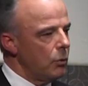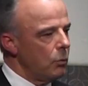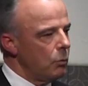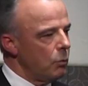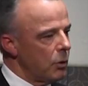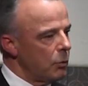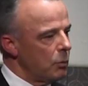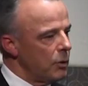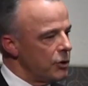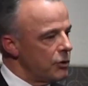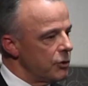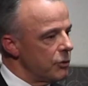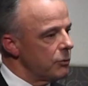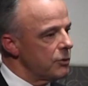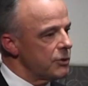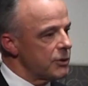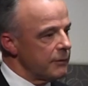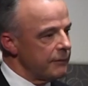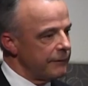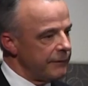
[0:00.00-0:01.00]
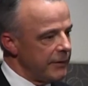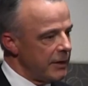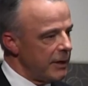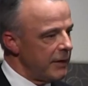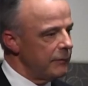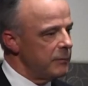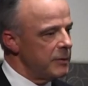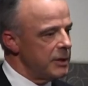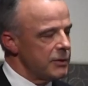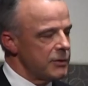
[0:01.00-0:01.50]
what we do is at
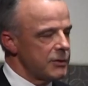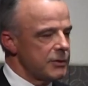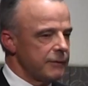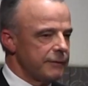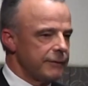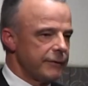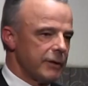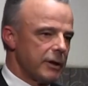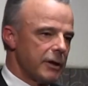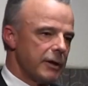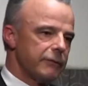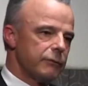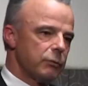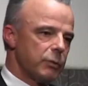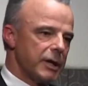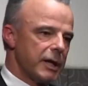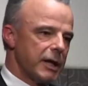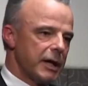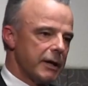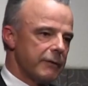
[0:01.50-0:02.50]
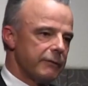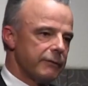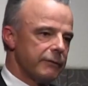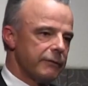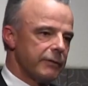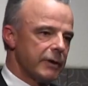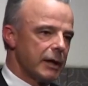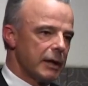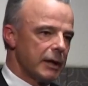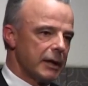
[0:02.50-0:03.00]
5 minutes to 5, we
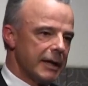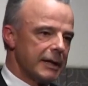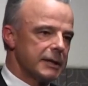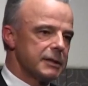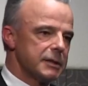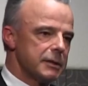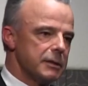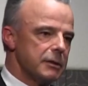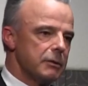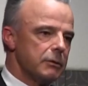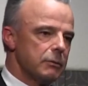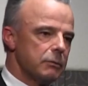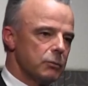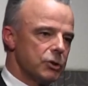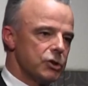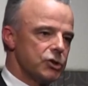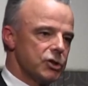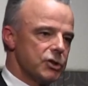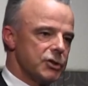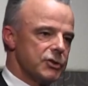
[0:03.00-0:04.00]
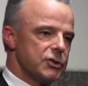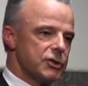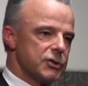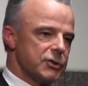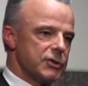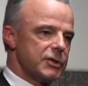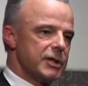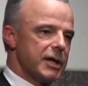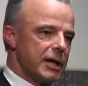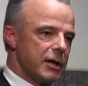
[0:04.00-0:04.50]
have a lectern, which is
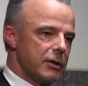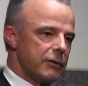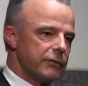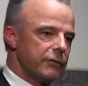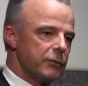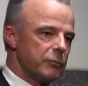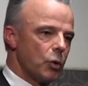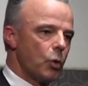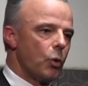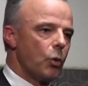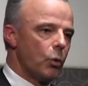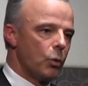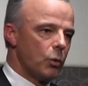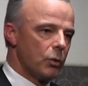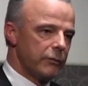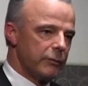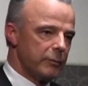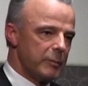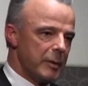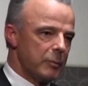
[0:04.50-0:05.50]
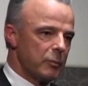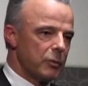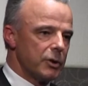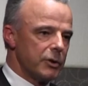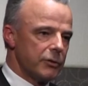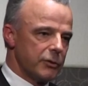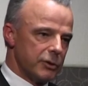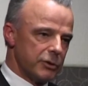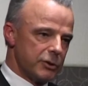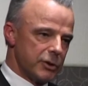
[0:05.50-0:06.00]
just down from the Hall of
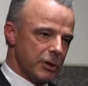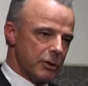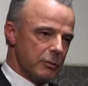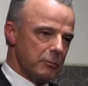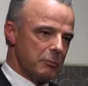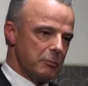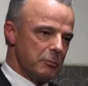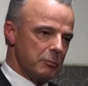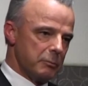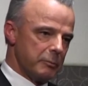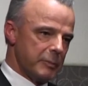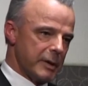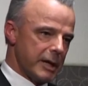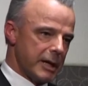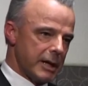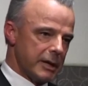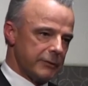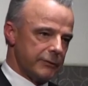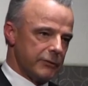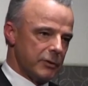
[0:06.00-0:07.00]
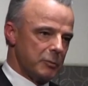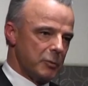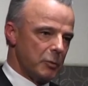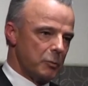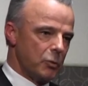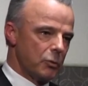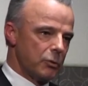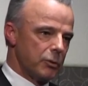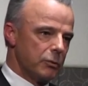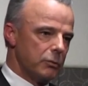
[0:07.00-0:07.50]
Memory, the dome part of the
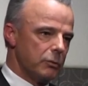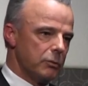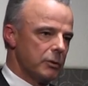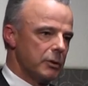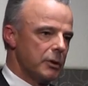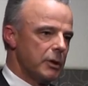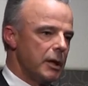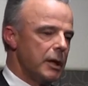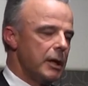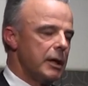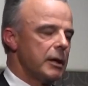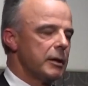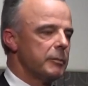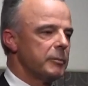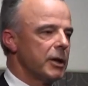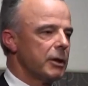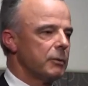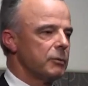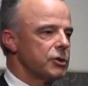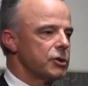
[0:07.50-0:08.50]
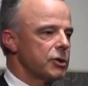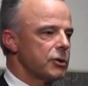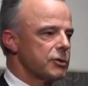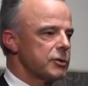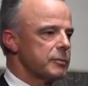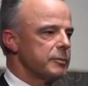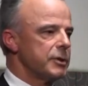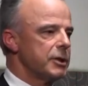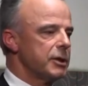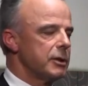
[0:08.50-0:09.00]
memorial, about which I'll
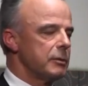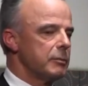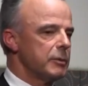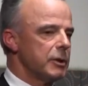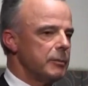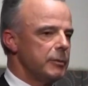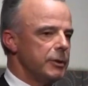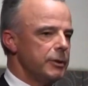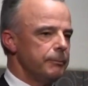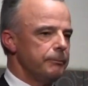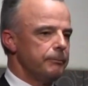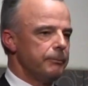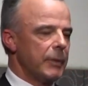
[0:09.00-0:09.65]
speak in a moment.